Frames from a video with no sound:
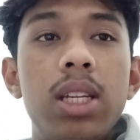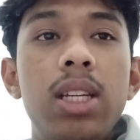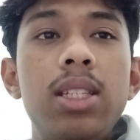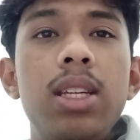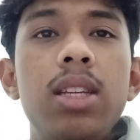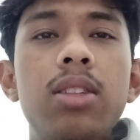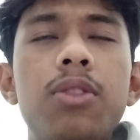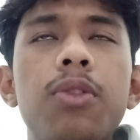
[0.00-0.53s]
it
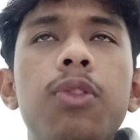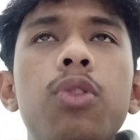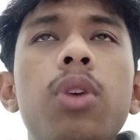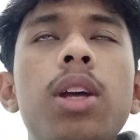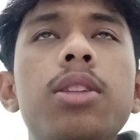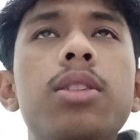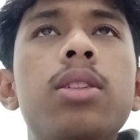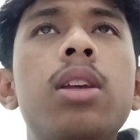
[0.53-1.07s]

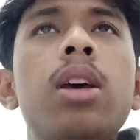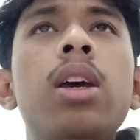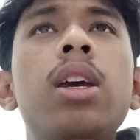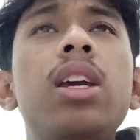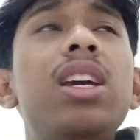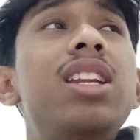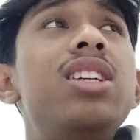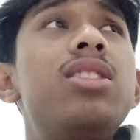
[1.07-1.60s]

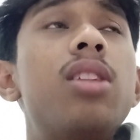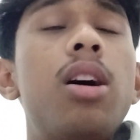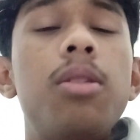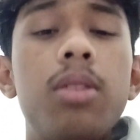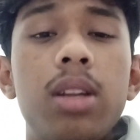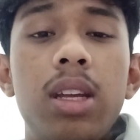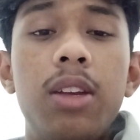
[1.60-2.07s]
is not